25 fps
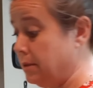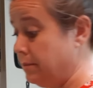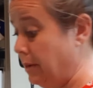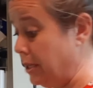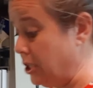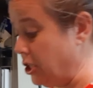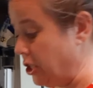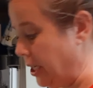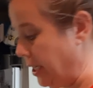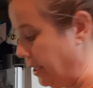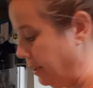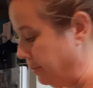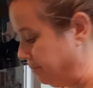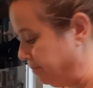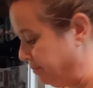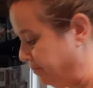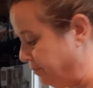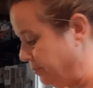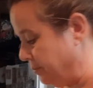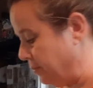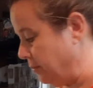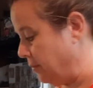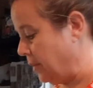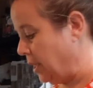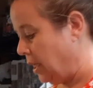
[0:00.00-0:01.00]
my jam.
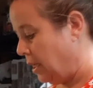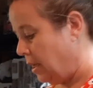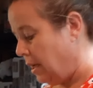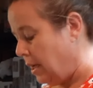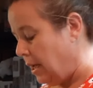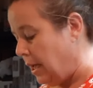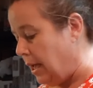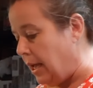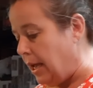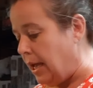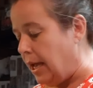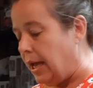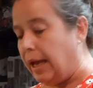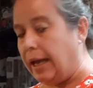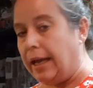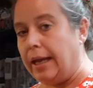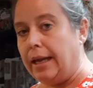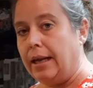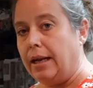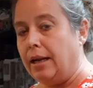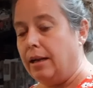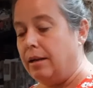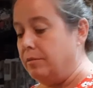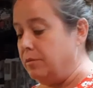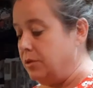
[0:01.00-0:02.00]

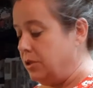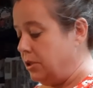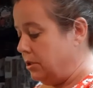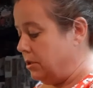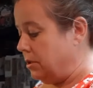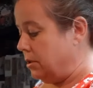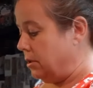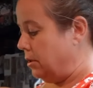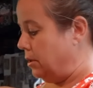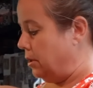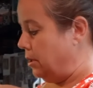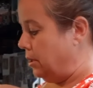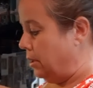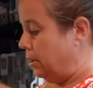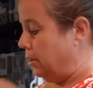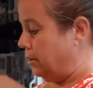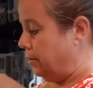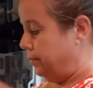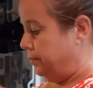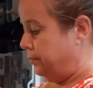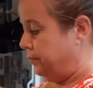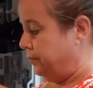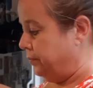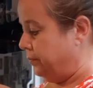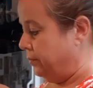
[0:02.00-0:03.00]
And I'm just going
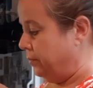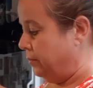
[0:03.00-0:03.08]
to